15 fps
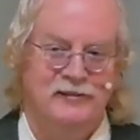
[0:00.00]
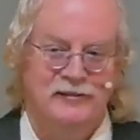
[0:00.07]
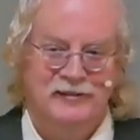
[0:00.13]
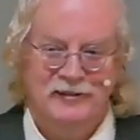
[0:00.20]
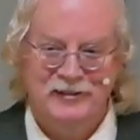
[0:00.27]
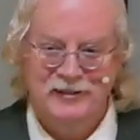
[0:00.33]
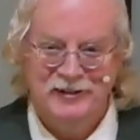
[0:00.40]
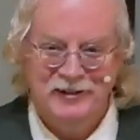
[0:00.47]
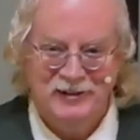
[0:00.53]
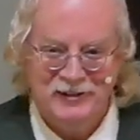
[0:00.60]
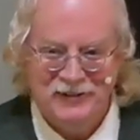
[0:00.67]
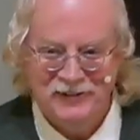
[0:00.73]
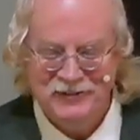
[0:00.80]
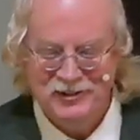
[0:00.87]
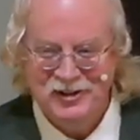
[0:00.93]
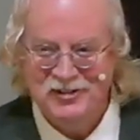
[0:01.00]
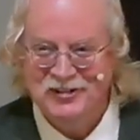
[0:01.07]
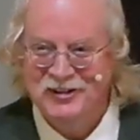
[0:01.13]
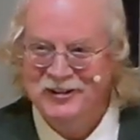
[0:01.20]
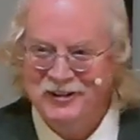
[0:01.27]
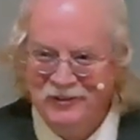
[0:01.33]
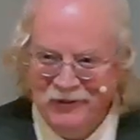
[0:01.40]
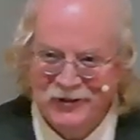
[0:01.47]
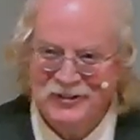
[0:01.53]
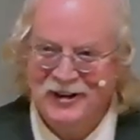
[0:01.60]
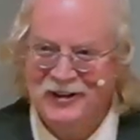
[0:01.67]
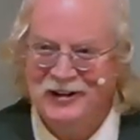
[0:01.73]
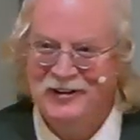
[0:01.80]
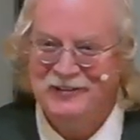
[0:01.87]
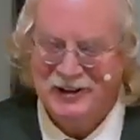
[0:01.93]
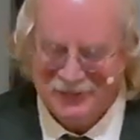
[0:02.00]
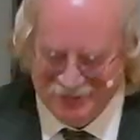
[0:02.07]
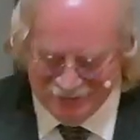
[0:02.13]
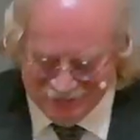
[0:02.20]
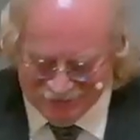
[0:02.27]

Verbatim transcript: and uh, Justin, you were talking about this